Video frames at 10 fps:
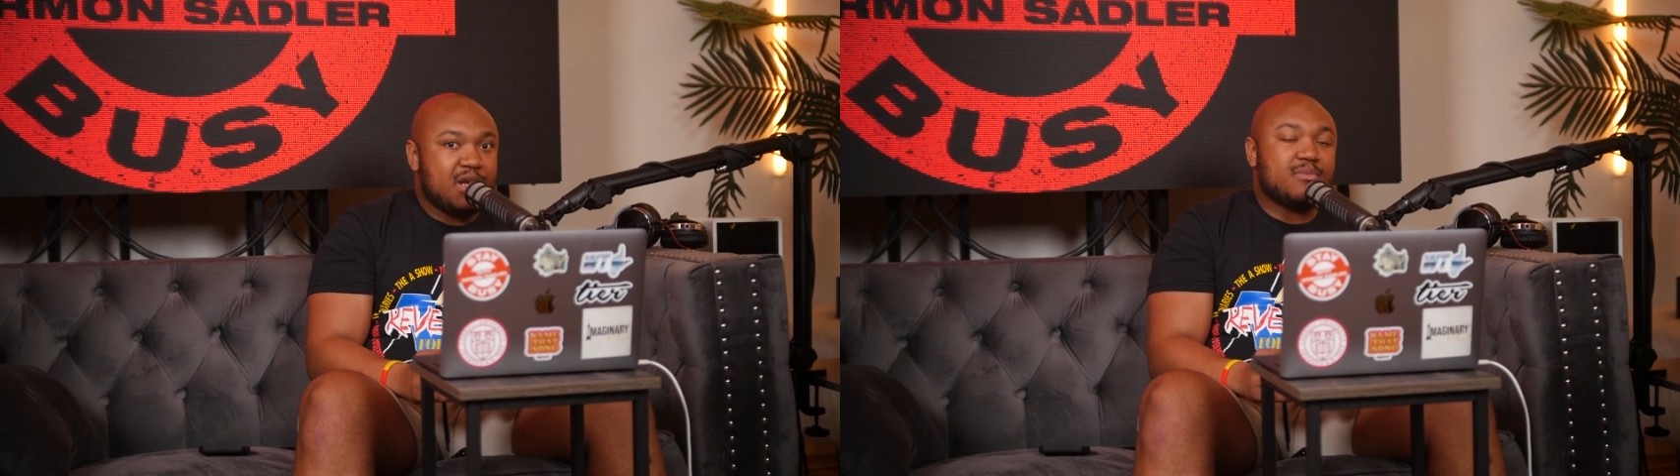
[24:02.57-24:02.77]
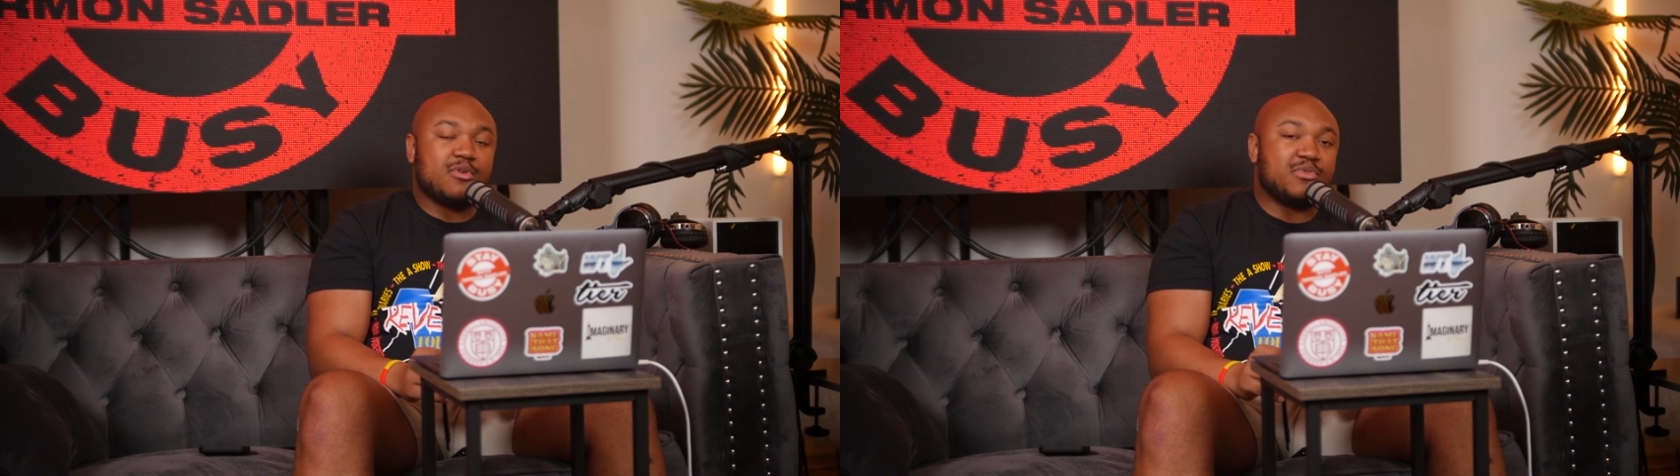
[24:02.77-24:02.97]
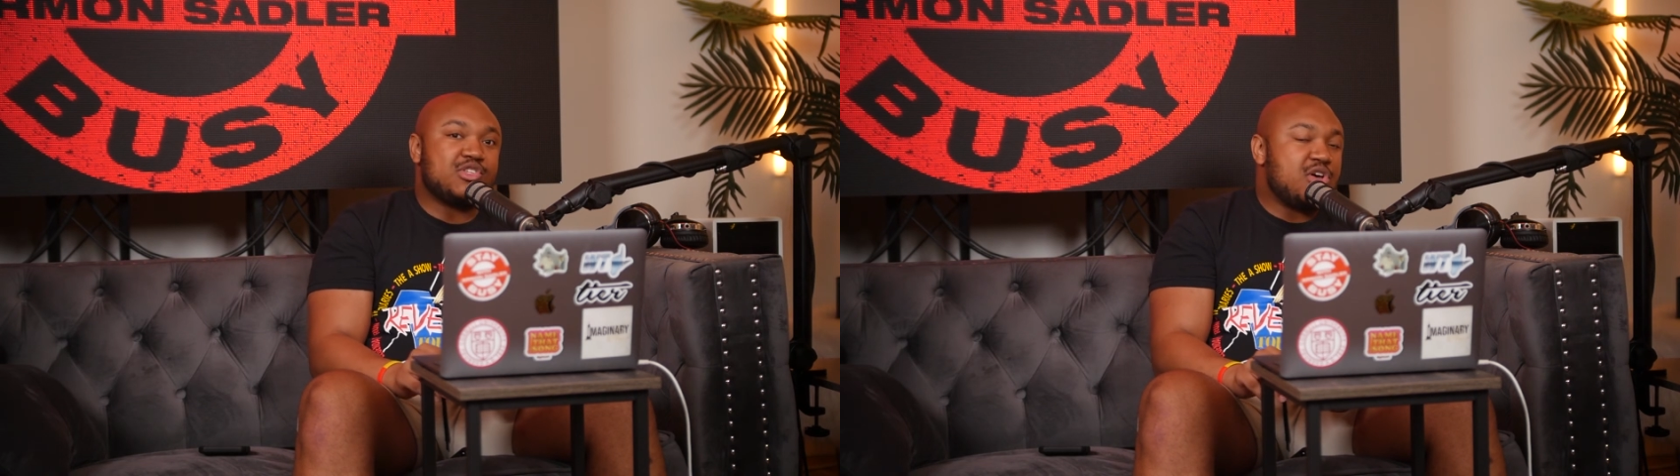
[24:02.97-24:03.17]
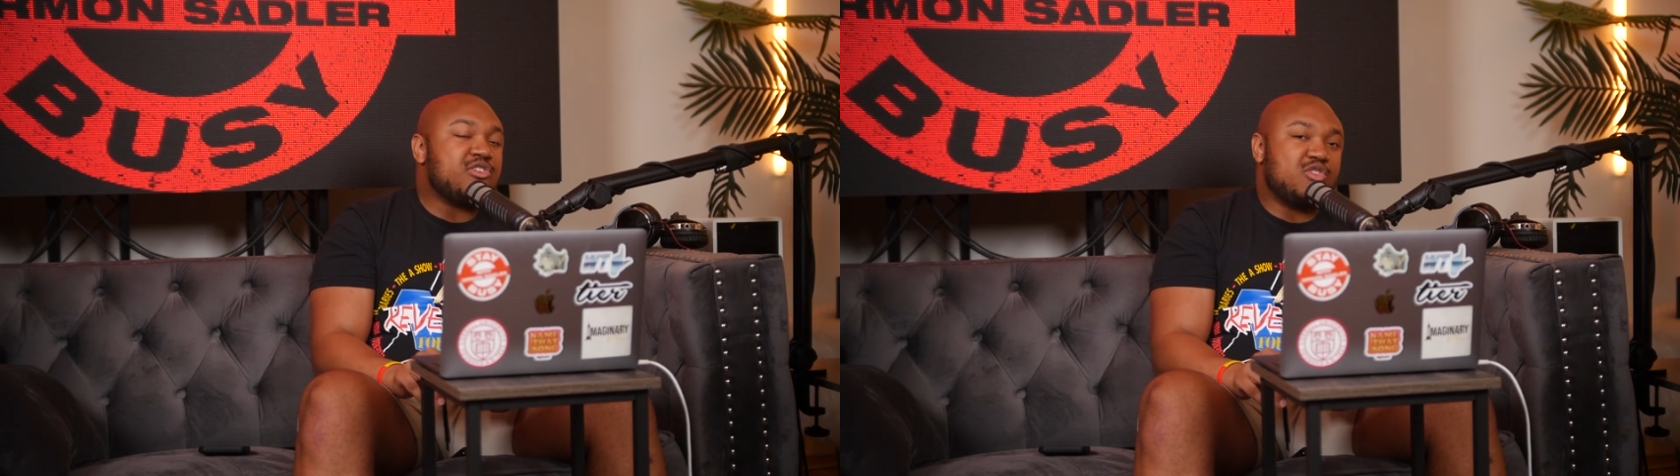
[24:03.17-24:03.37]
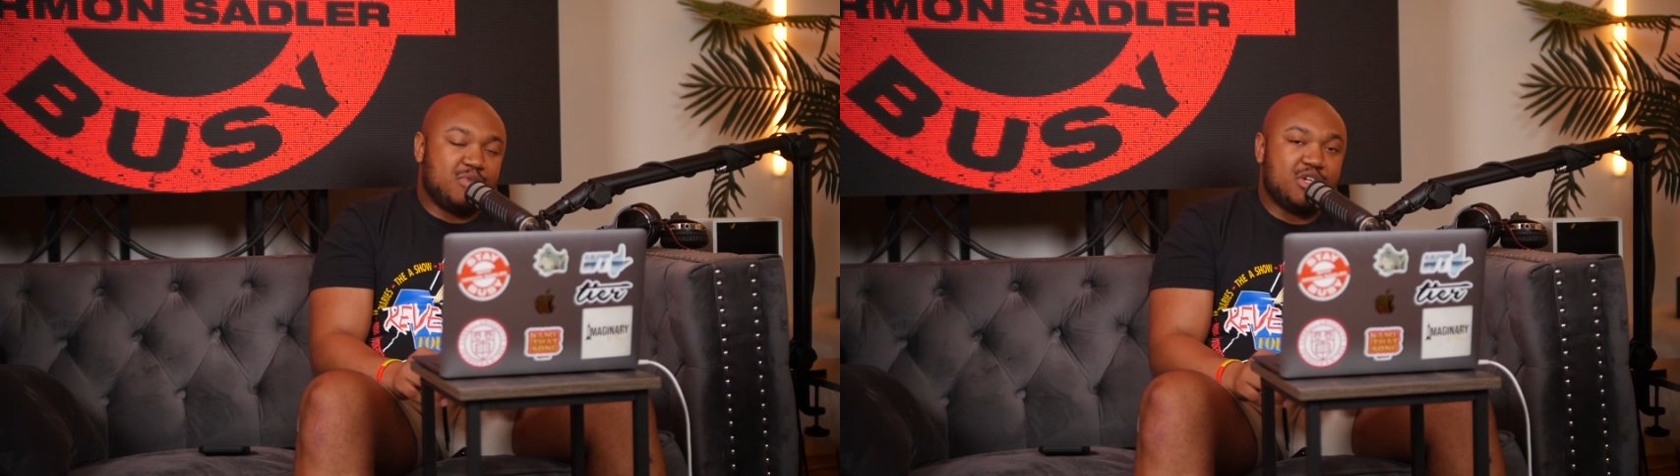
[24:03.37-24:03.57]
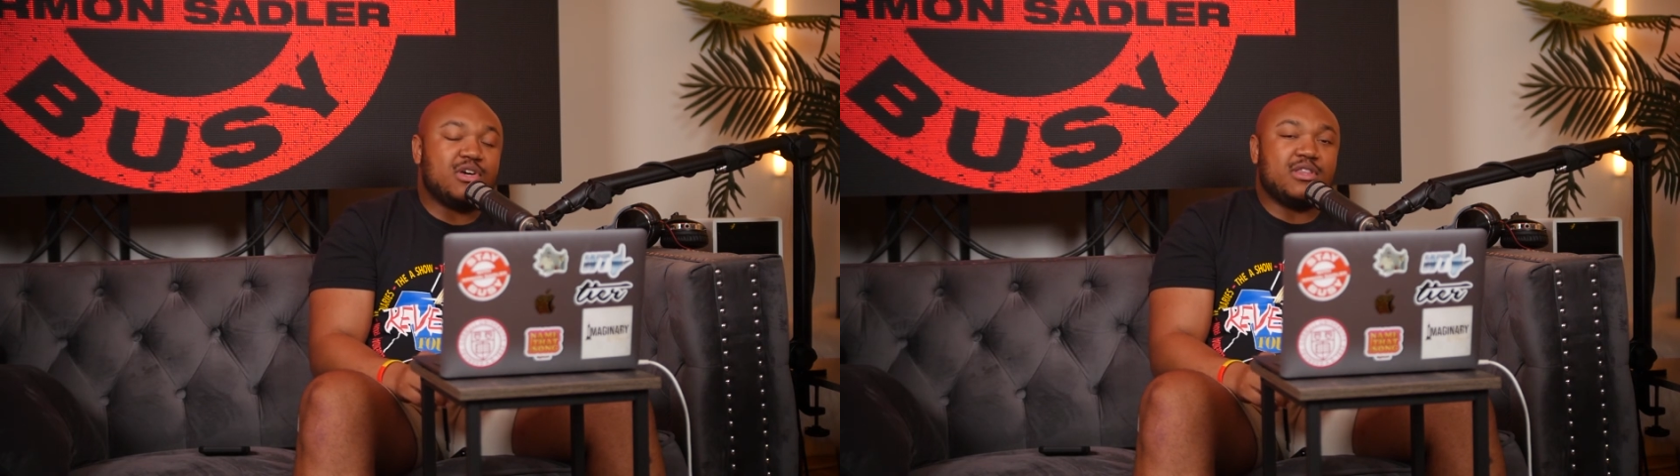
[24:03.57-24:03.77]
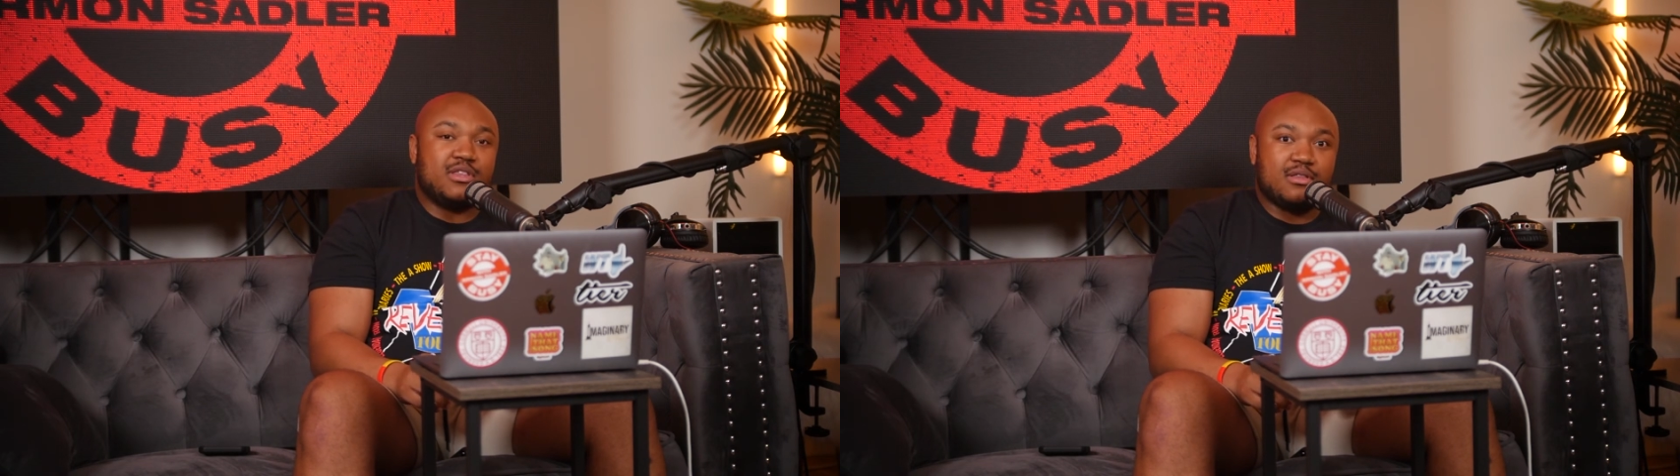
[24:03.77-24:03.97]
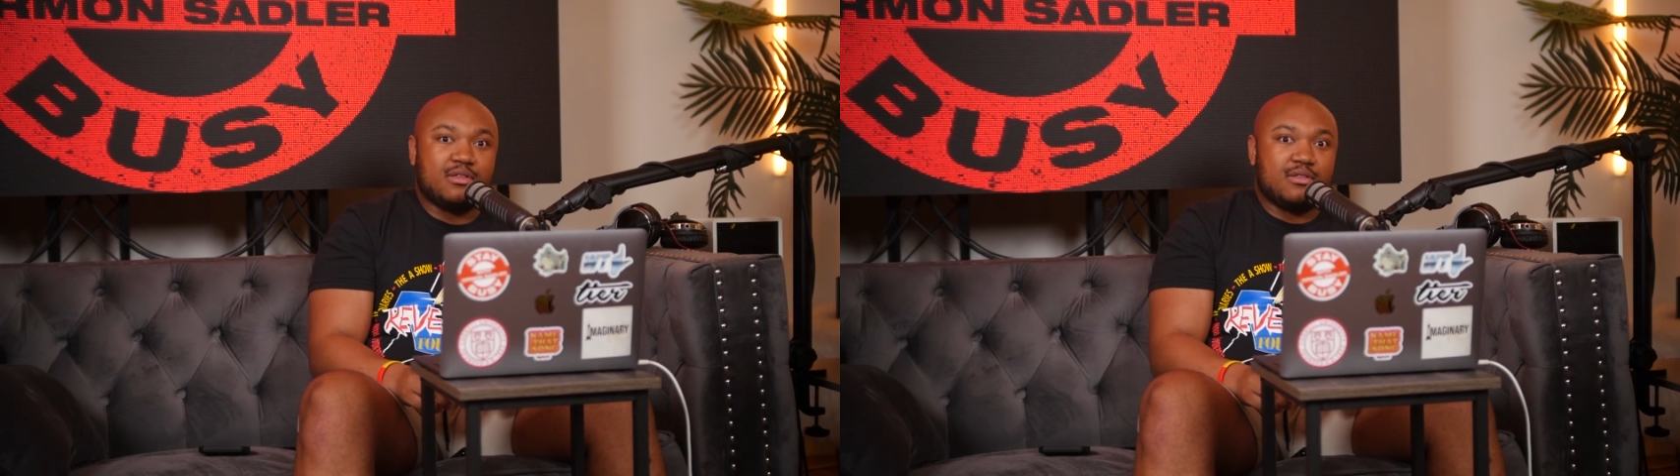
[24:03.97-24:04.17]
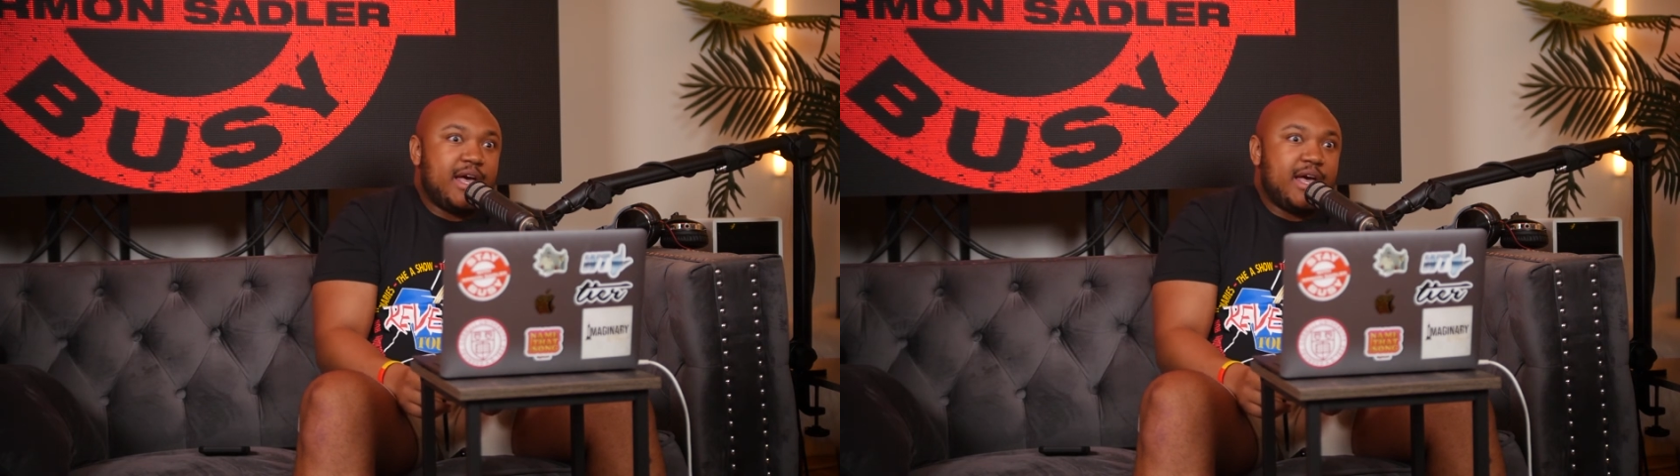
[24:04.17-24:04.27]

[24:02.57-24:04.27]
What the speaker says: minimum, the song should be good.